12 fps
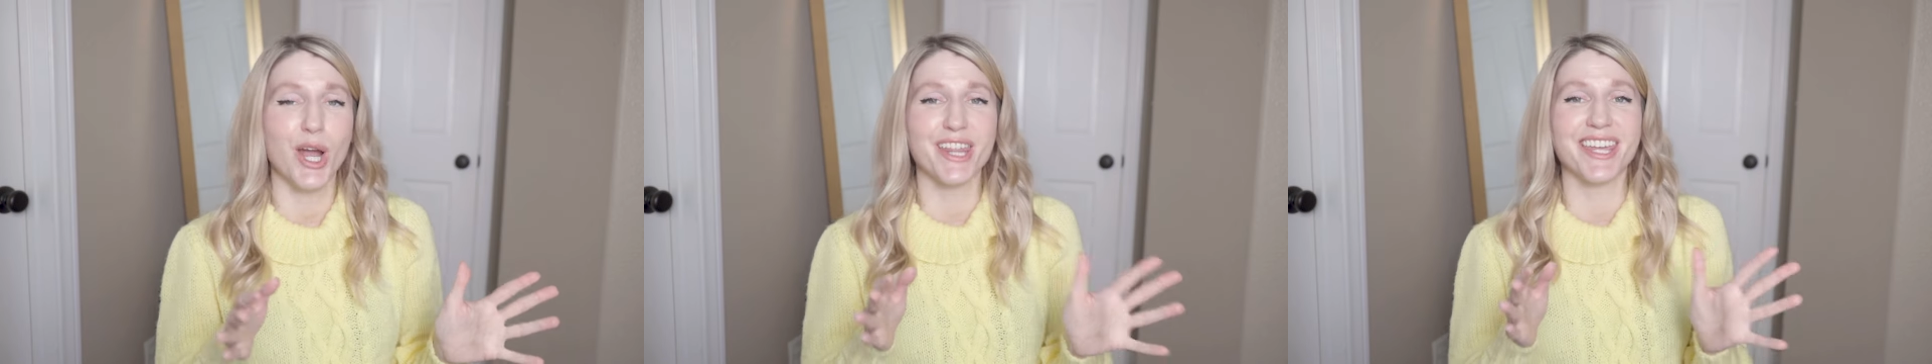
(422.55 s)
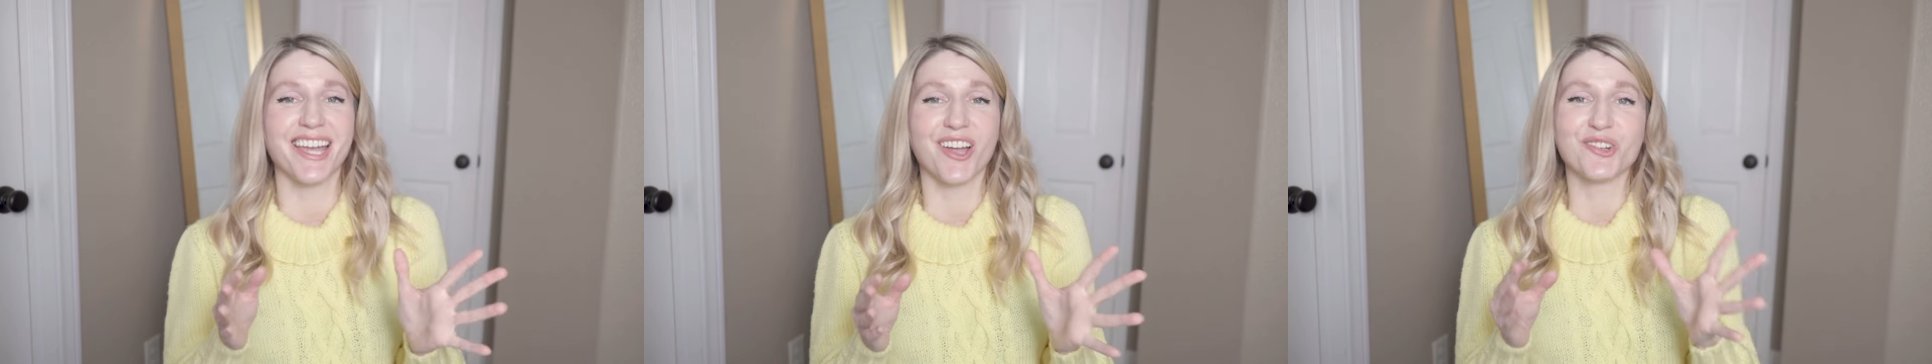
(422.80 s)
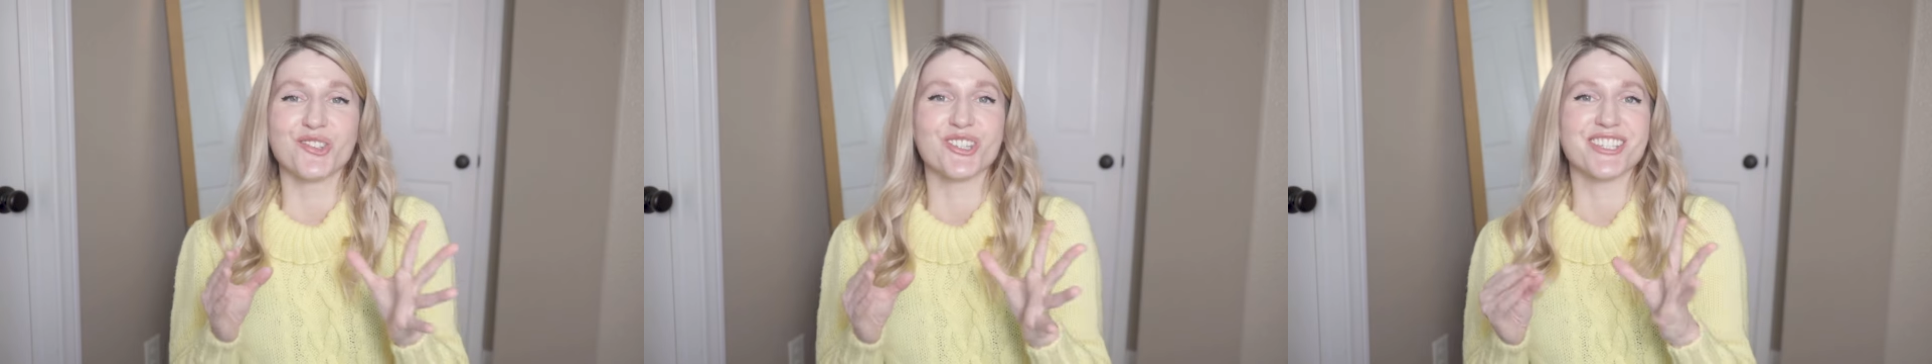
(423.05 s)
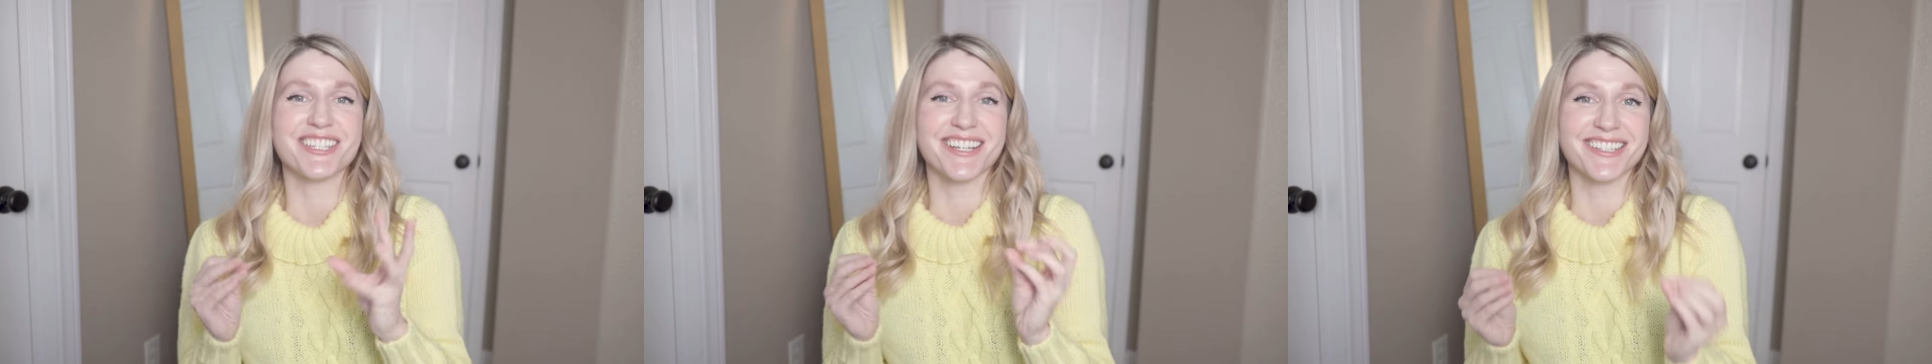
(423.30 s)
I think I will
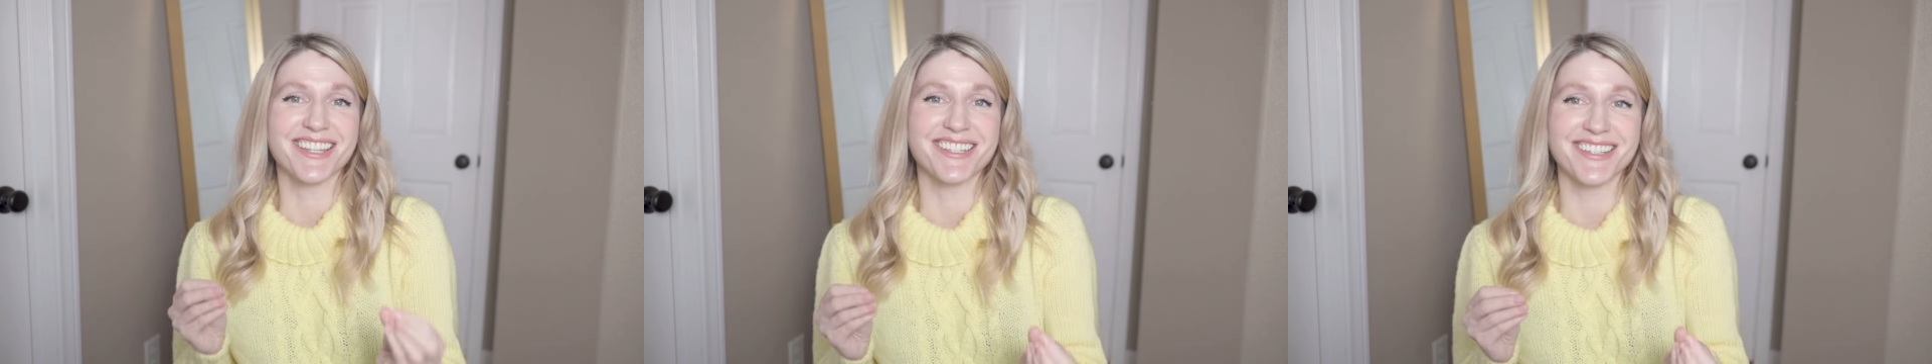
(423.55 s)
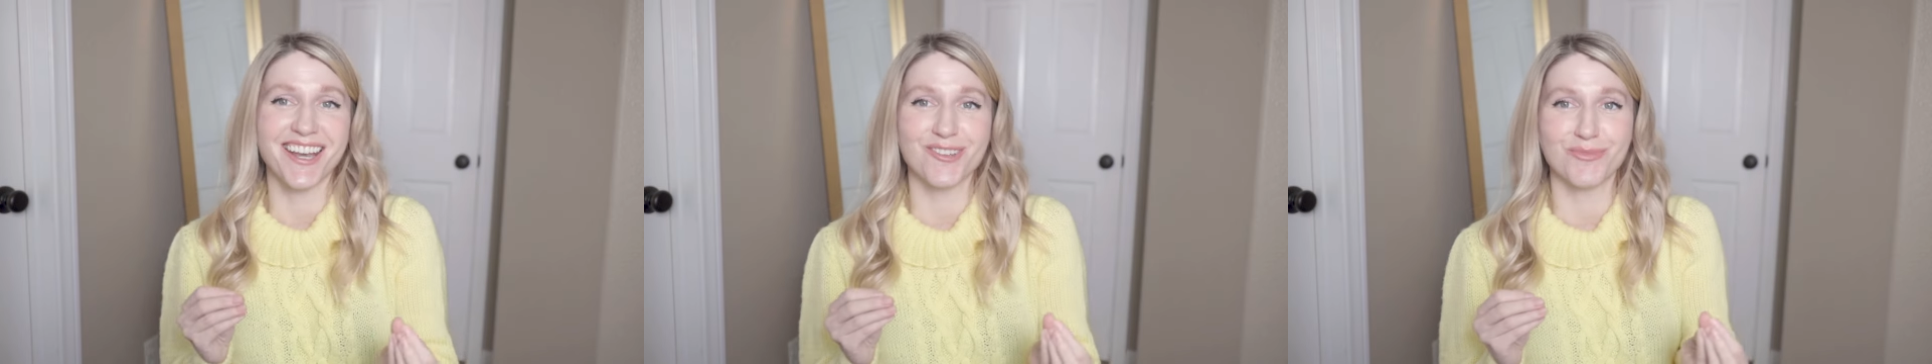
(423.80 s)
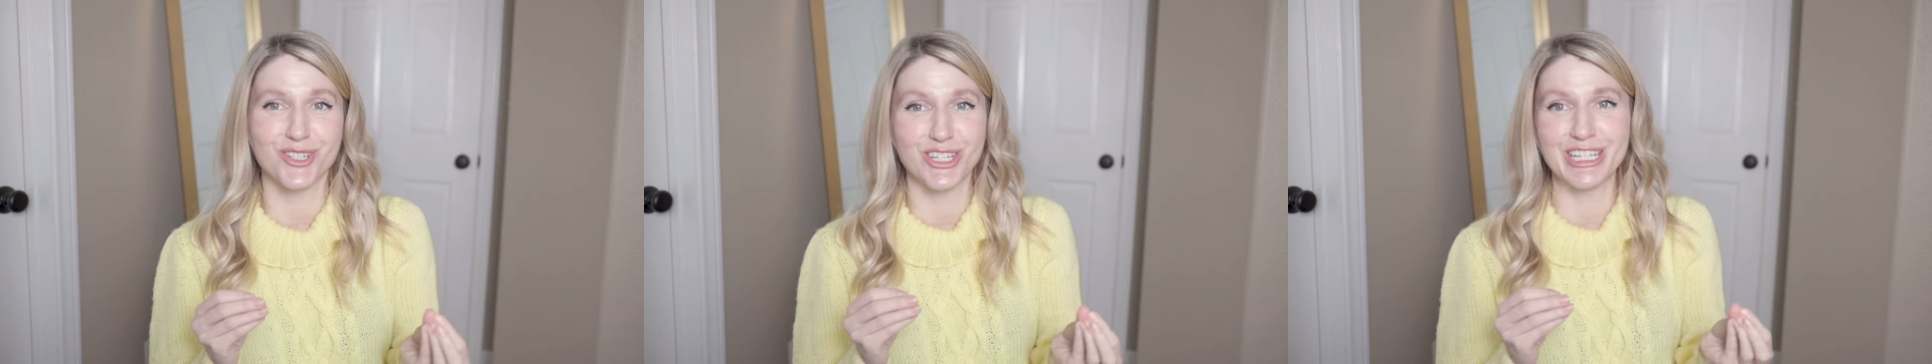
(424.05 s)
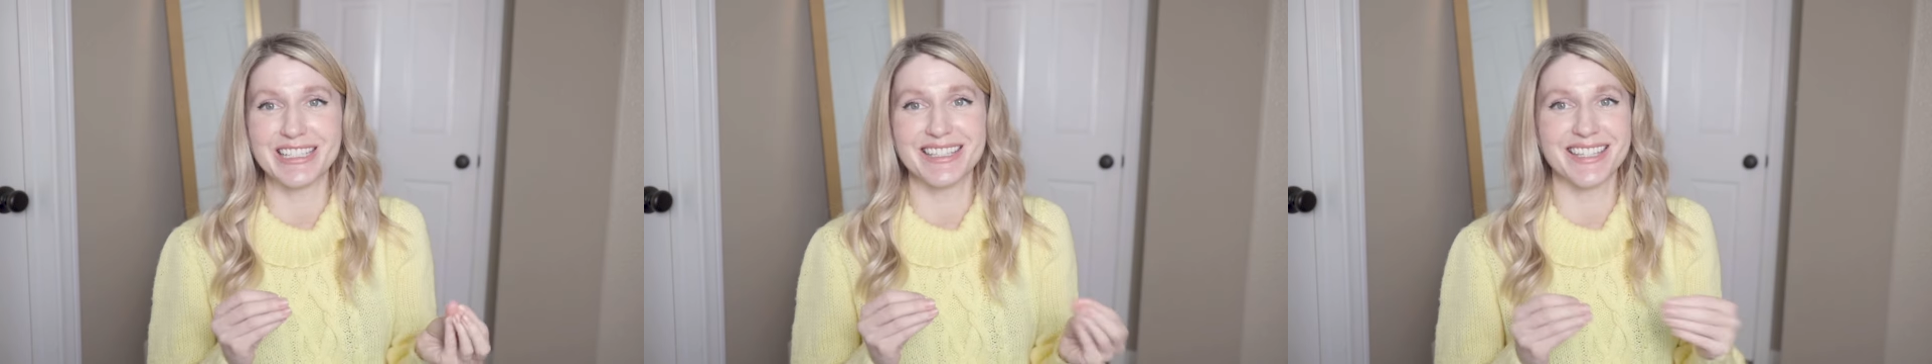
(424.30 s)
just stick to the denim
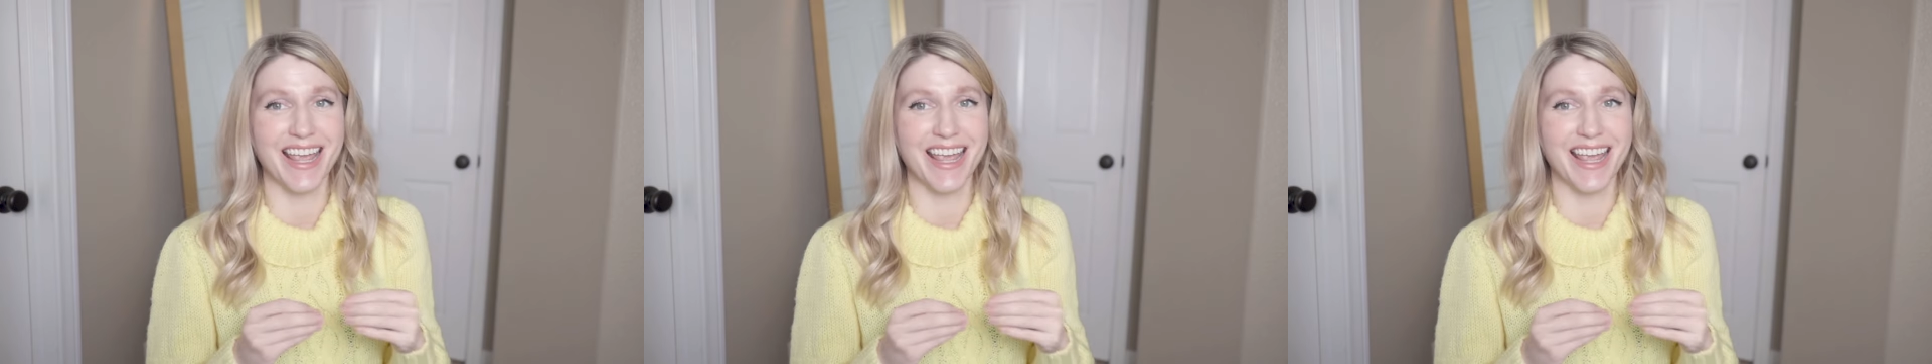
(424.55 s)
jeans